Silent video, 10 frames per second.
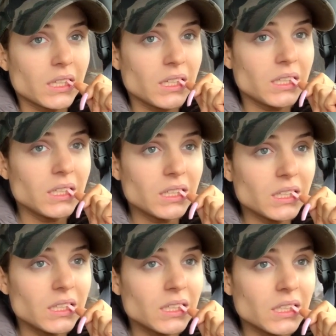
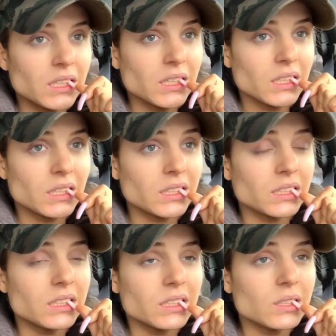
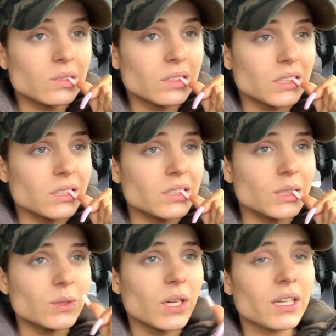I don't
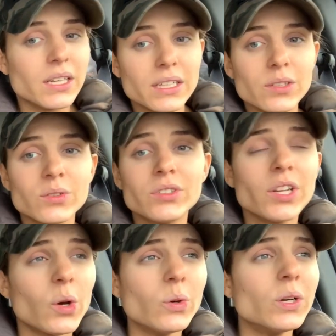know. I don't
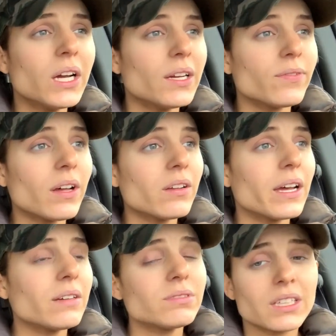know if I'll
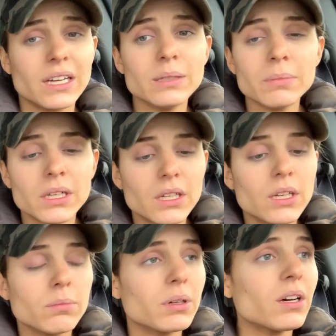have
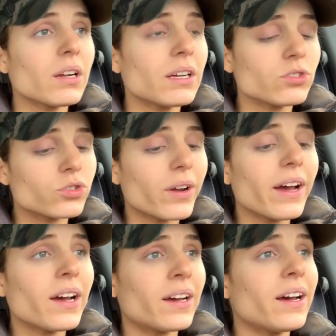time, but I'll
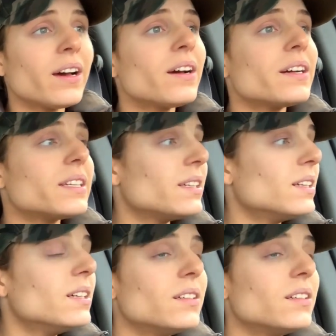try.